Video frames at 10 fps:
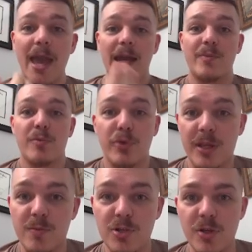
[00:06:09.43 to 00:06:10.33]
and I'm going to bring
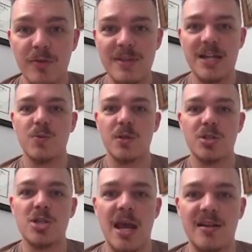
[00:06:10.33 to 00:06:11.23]
them to you. That's what this
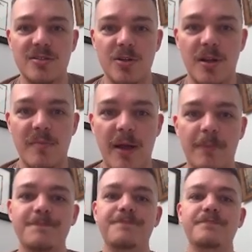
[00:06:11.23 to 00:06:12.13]
channel is all about.
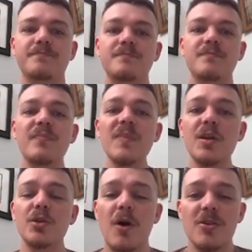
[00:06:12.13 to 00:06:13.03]

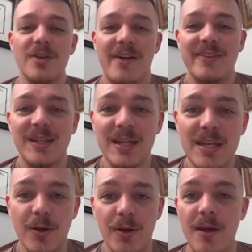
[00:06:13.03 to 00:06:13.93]
You also have the
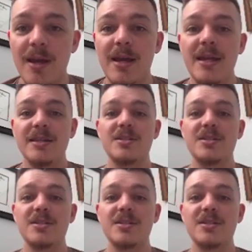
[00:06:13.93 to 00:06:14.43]
leader. This